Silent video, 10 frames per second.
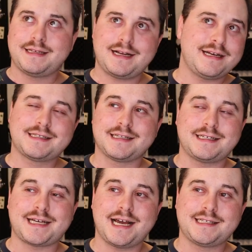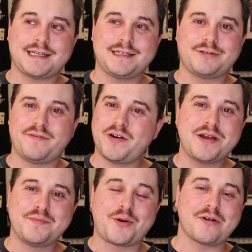that honestly ties into a
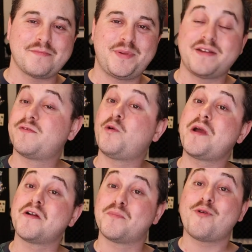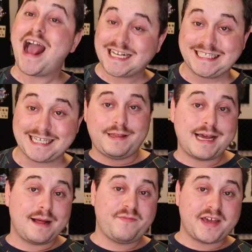very important bit of queer praxis.
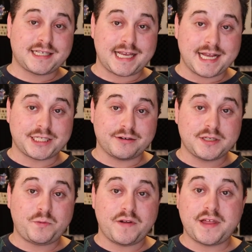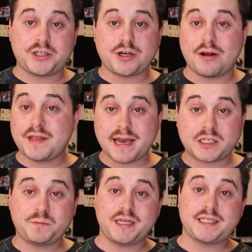The obvious answer is one that Charlie
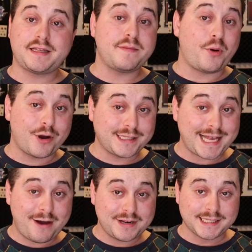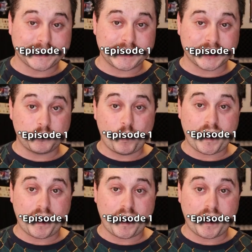explicitly points out in season